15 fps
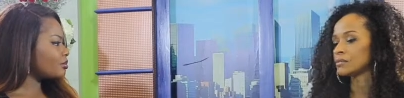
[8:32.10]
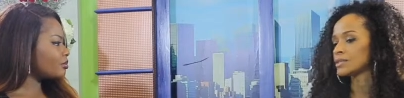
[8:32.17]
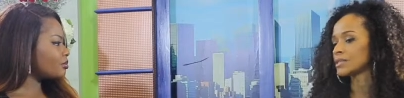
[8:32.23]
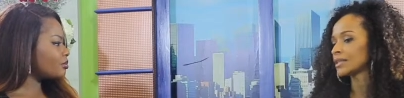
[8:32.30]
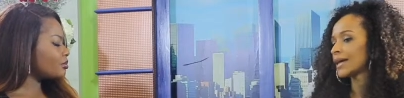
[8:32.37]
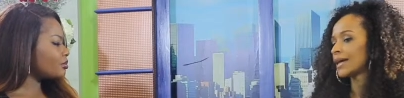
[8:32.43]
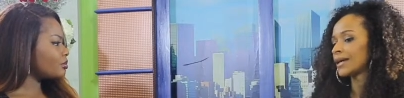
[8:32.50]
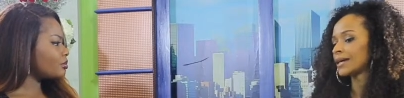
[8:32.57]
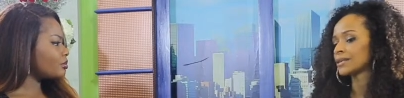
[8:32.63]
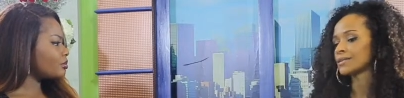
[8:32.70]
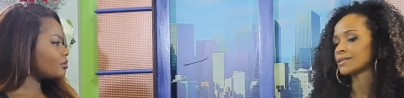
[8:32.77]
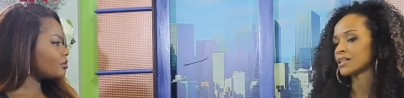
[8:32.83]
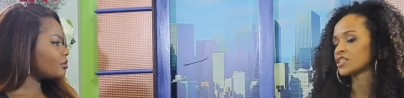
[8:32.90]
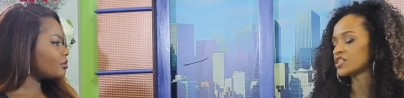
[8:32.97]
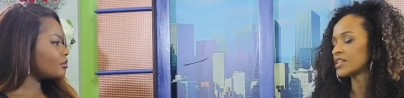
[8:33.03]
Speaker 1: was like
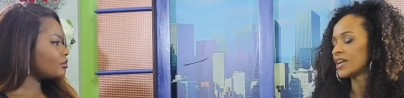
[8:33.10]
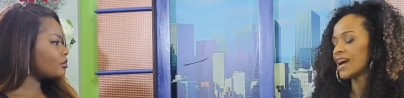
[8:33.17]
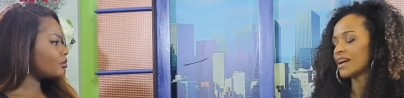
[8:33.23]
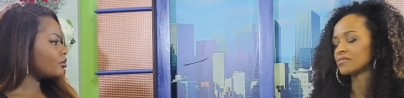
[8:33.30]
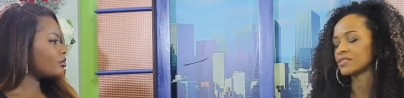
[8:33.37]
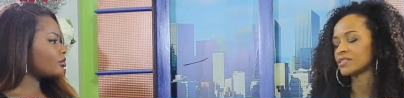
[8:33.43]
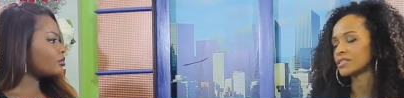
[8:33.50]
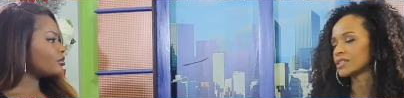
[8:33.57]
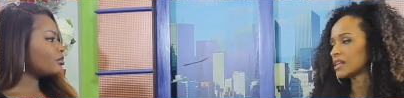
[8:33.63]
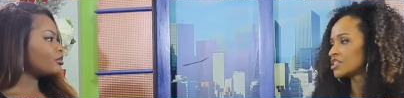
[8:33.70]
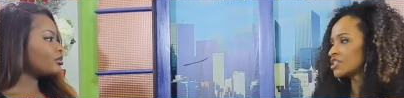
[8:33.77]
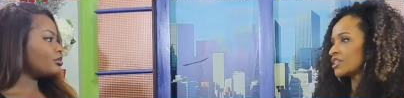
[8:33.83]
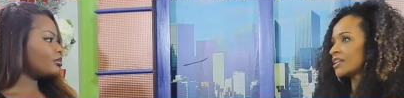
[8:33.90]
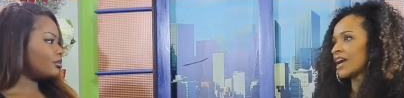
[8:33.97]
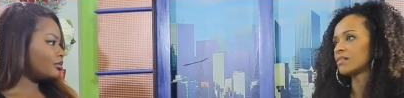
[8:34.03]
session after
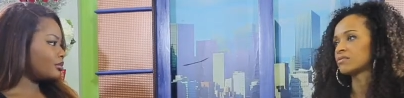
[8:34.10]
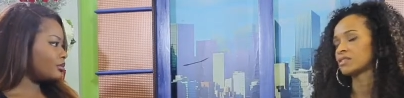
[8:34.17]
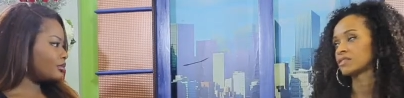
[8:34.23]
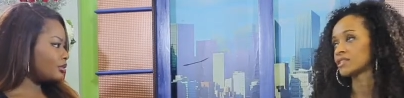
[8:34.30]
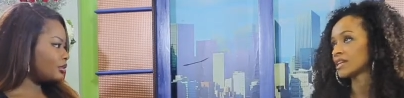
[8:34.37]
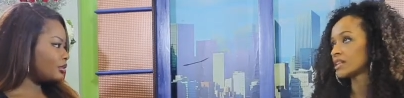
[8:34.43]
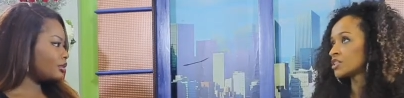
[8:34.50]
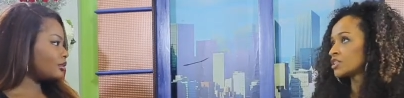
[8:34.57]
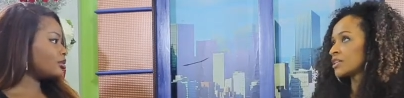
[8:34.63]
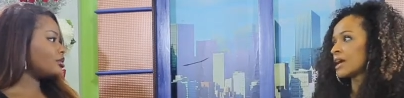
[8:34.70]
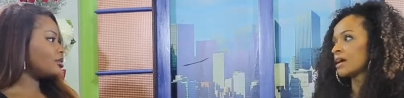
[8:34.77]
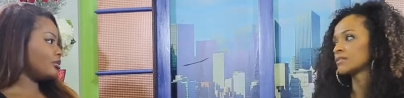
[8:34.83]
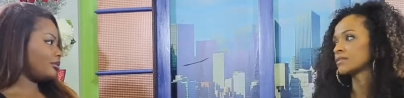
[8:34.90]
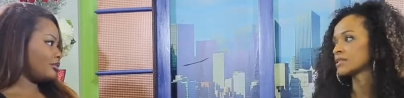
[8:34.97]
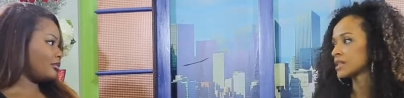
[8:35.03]
session after session
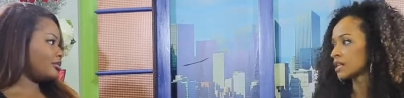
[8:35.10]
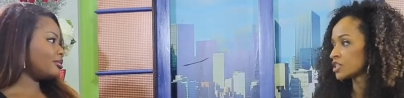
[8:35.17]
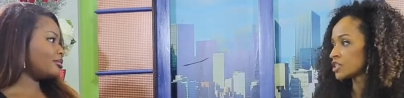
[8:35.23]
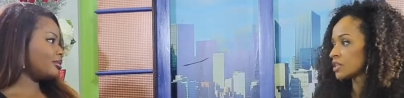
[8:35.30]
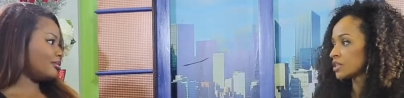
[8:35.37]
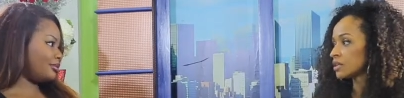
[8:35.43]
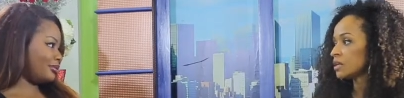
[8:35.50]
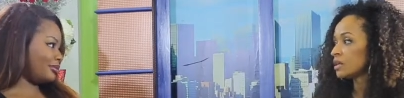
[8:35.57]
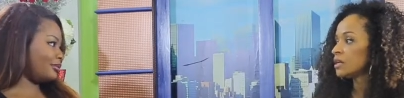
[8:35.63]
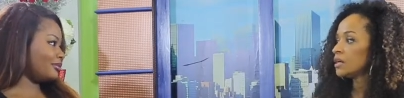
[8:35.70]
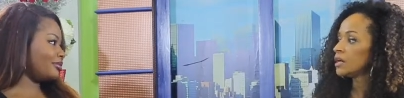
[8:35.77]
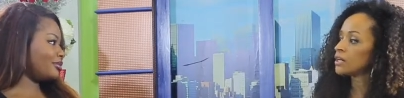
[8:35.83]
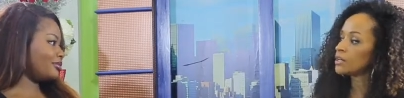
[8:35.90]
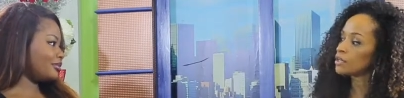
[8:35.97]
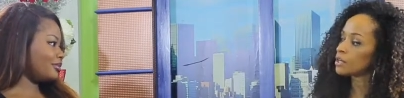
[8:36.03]
after session, mm.
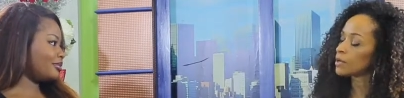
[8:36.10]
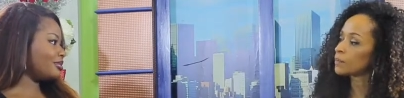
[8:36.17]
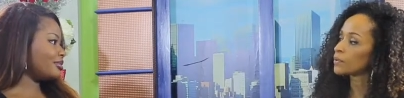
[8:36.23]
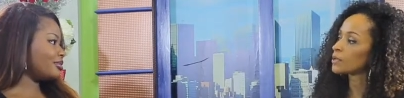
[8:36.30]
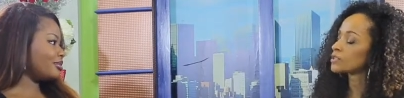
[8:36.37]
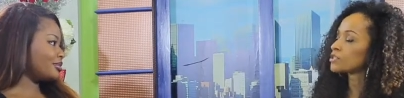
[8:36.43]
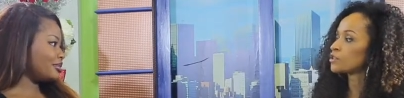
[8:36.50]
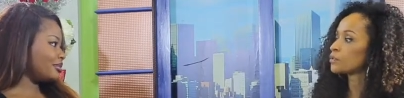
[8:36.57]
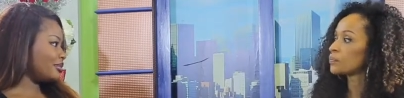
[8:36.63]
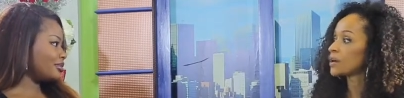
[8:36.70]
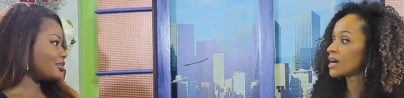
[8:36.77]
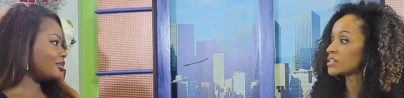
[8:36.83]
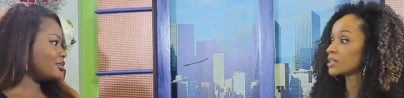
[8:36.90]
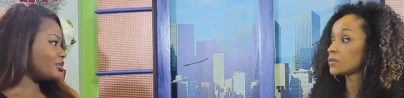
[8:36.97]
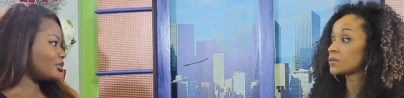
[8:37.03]
and you know my personal
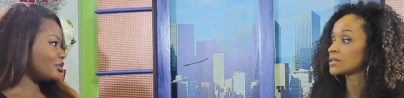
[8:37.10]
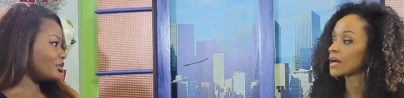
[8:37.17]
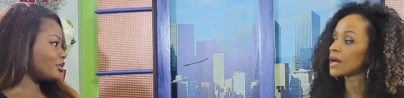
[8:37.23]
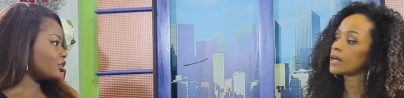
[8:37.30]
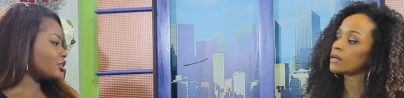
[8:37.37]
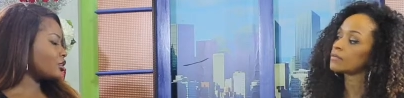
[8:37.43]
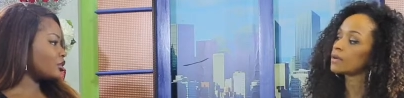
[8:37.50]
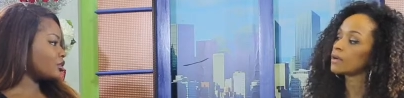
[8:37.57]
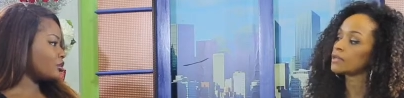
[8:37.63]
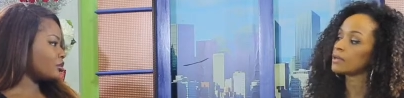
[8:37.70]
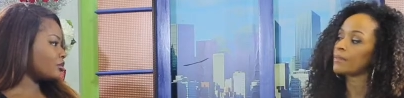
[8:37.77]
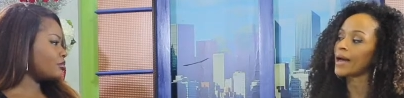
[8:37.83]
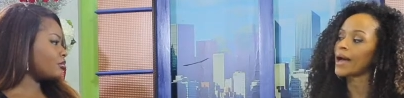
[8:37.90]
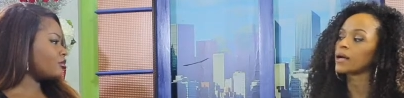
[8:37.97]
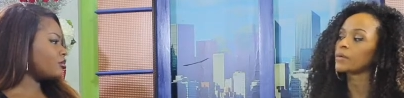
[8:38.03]
project was kind of on
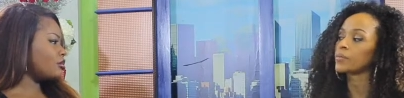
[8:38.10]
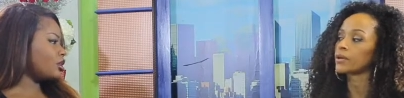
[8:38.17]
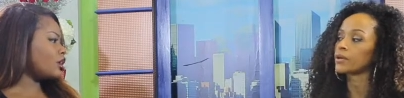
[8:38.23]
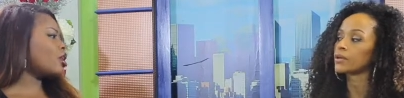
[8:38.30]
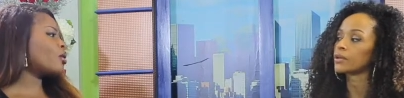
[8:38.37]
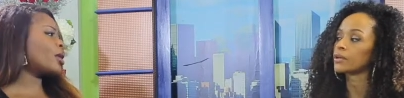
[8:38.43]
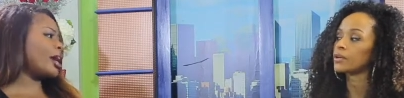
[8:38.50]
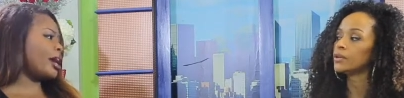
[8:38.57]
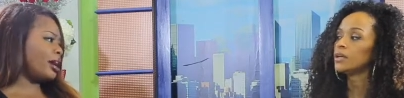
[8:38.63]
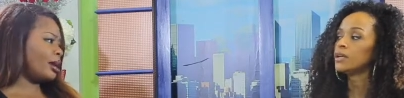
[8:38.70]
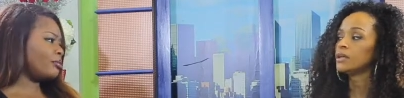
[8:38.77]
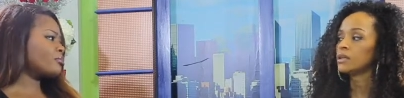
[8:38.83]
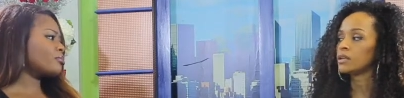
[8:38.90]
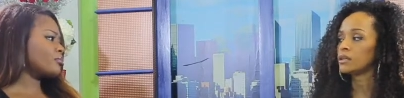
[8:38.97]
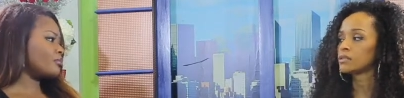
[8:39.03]
the back burner.
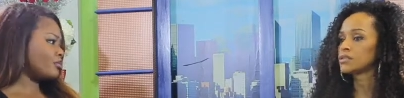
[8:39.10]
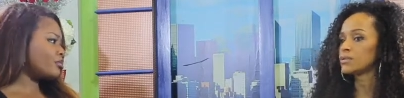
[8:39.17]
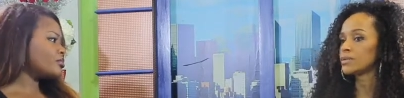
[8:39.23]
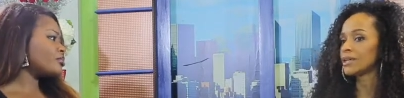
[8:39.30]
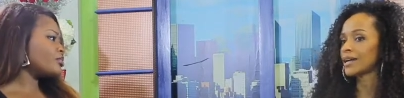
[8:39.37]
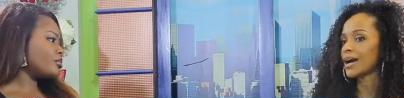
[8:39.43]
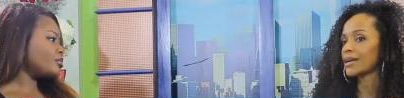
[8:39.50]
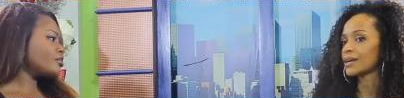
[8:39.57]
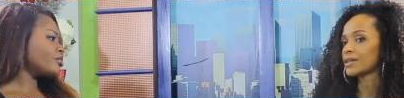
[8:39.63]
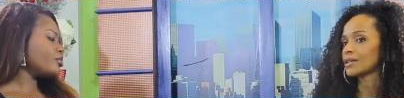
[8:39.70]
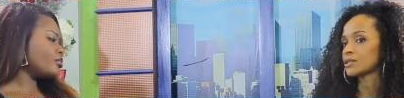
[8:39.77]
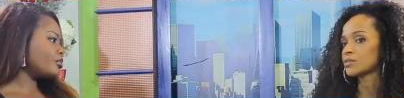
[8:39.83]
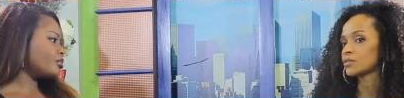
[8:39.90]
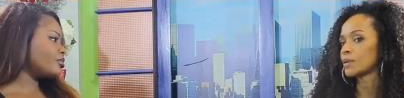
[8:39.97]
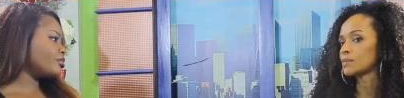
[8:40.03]
Okay. You know, so you can kind of
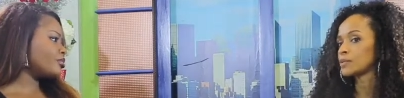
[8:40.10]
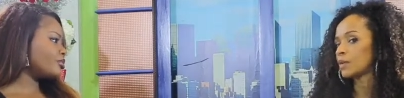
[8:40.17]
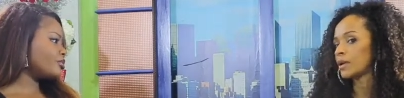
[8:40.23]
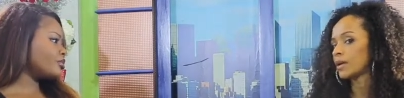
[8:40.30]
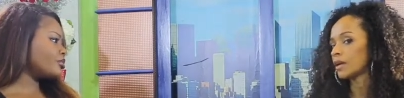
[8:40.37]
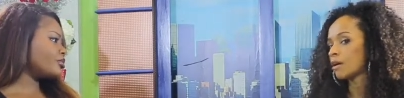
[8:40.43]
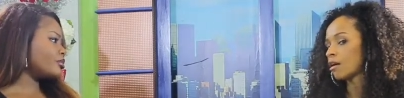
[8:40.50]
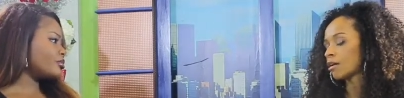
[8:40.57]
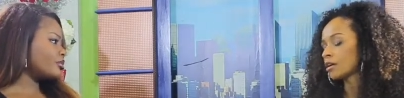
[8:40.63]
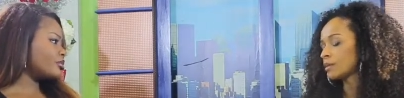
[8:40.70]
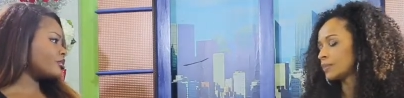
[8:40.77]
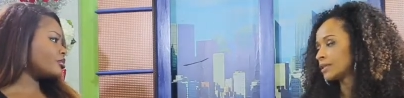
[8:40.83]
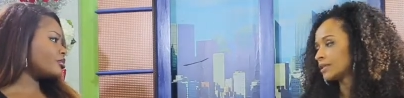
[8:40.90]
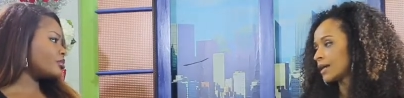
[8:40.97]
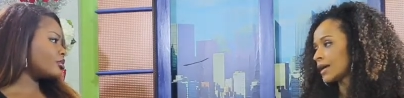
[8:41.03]
get swept away and caught
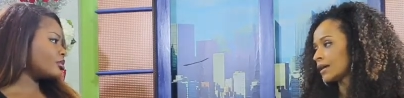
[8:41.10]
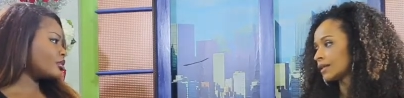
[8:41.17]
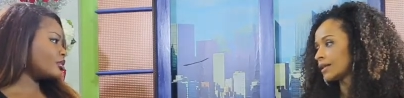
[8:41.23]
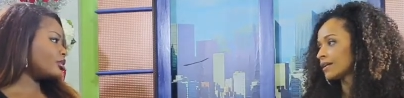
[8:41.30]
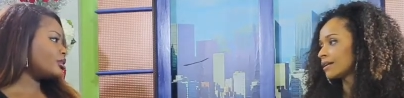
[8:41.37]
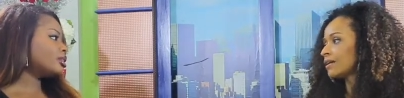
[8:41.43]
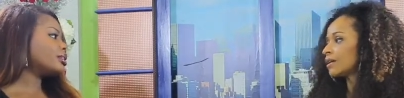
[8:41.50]
up in that, like,